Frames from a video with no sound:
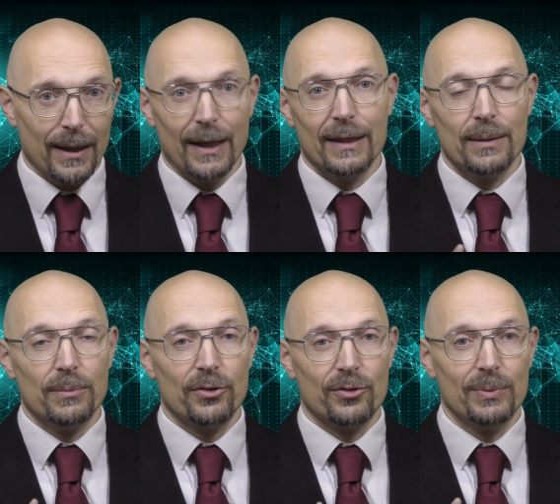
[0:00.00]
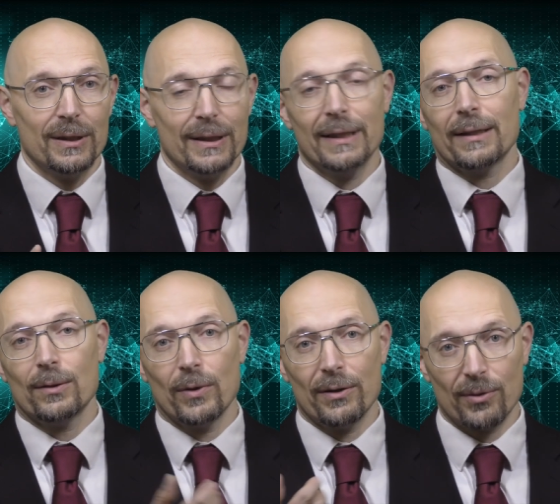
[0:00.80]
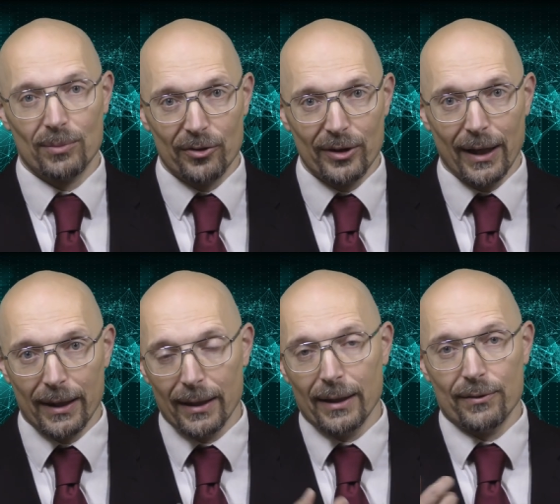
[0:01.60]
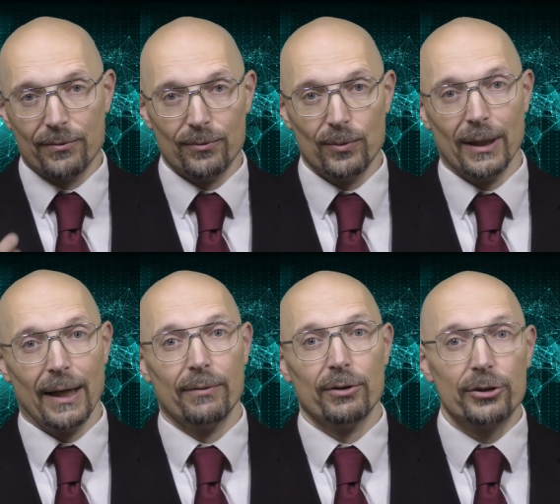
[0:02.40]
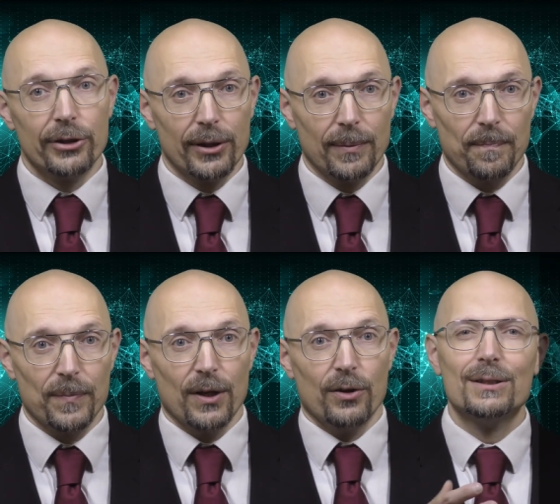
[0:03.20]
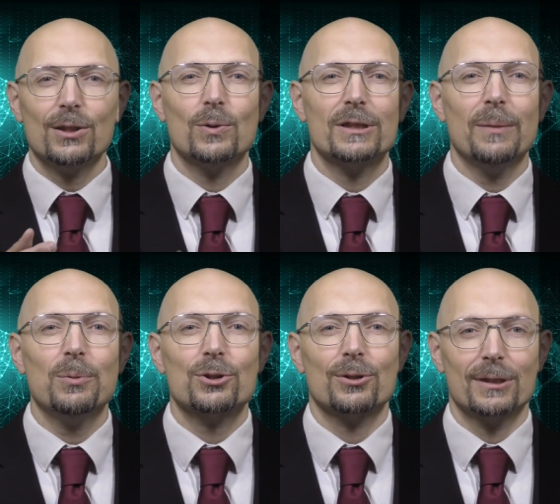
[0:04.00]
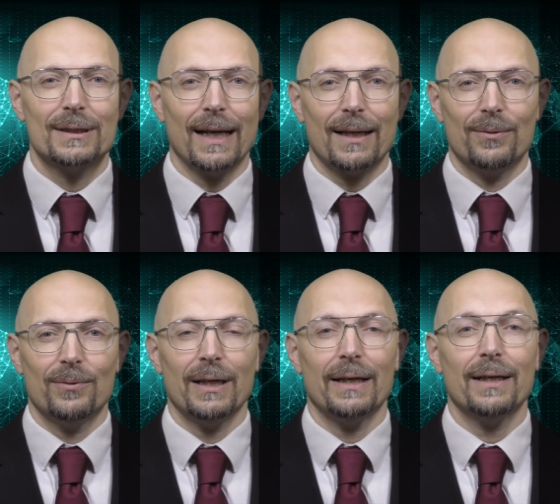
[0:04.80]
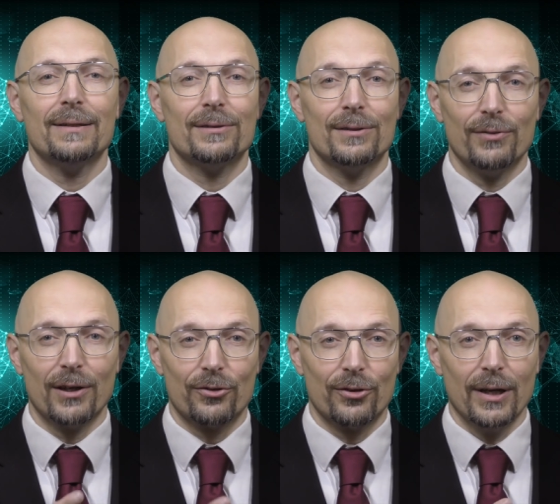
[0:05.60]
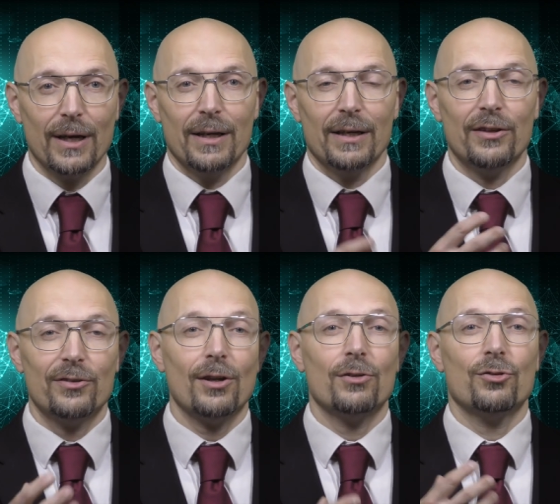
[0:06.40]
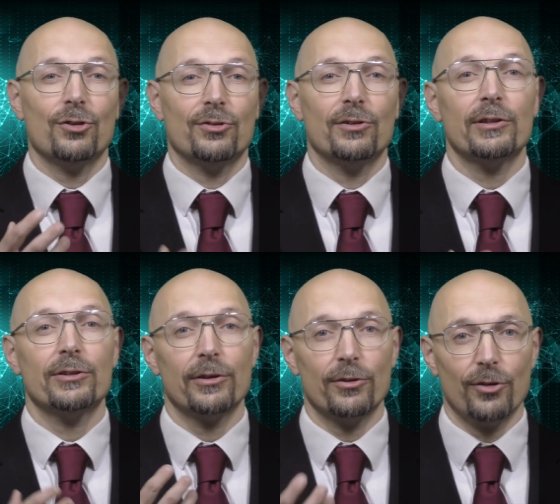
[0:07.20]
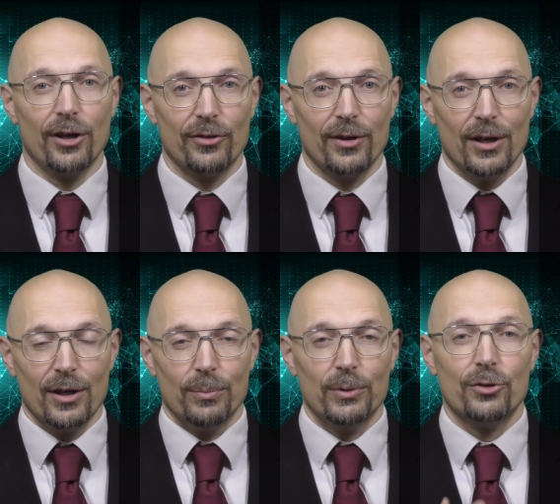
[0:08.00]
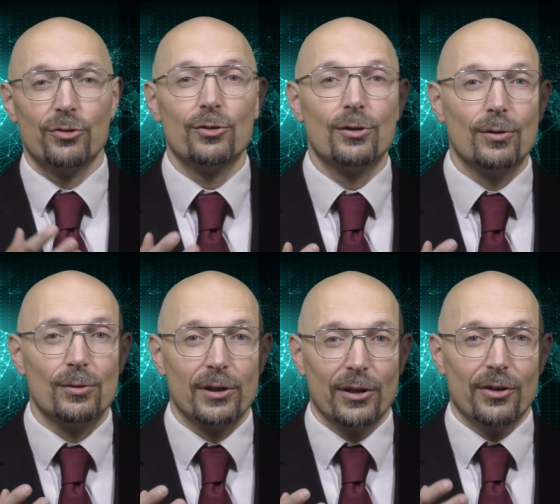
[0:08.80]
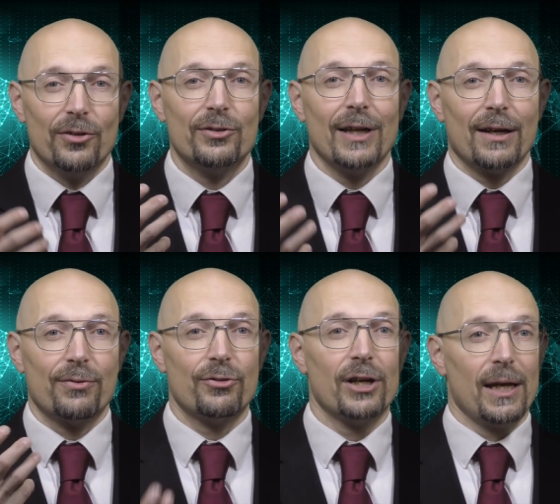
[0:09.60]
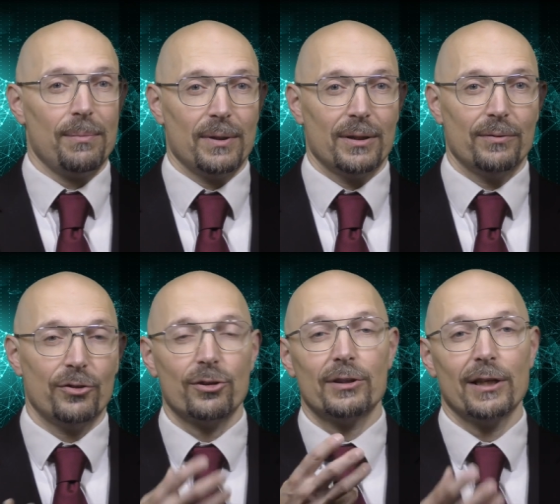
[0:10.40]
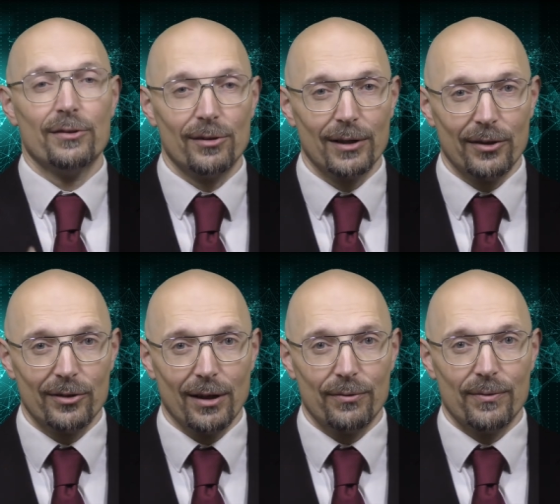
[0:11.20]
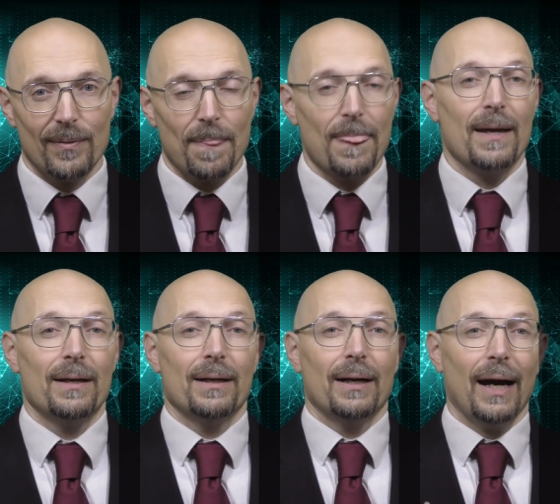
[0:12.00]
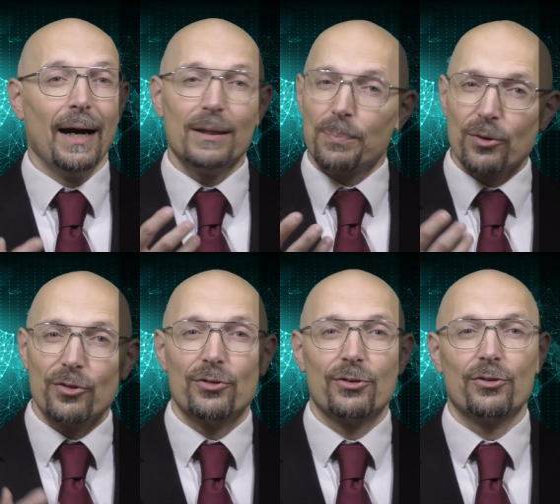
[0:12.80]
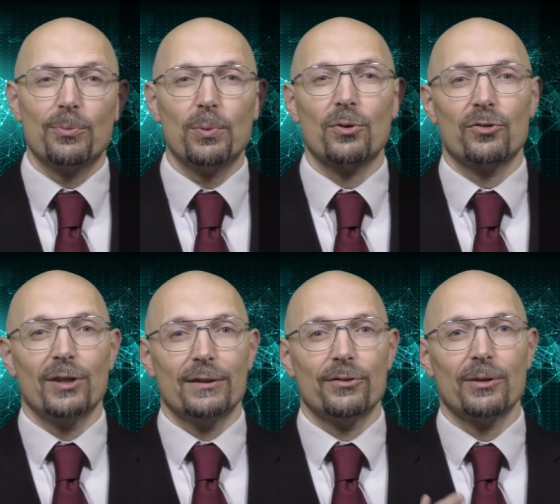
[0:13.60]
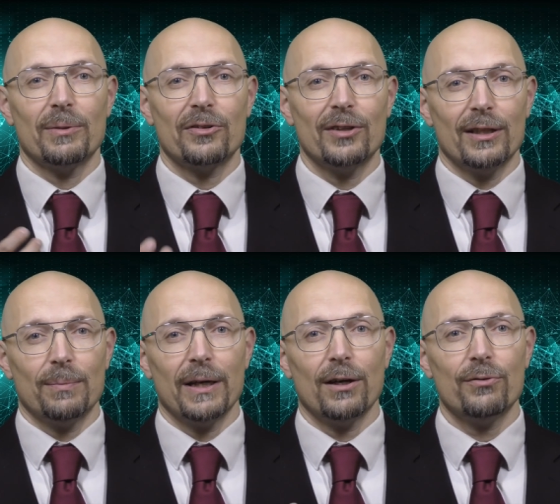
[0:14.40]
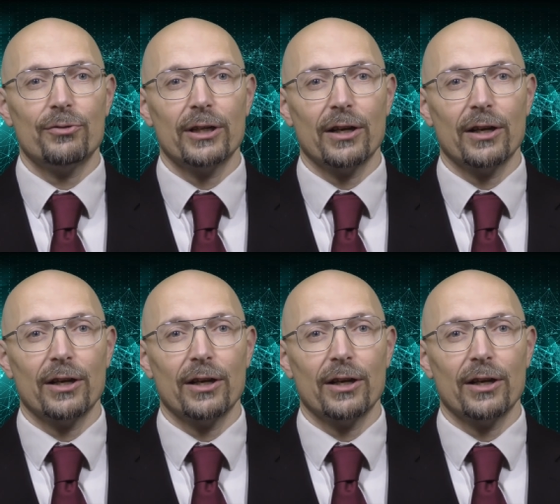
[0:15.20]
and they must be taken away from the stack when I return. So what I push on the stack when I enter the function is not just the return address, but a so-called stack frame, which contains all that stuff. And the processor supports that to some extent by offering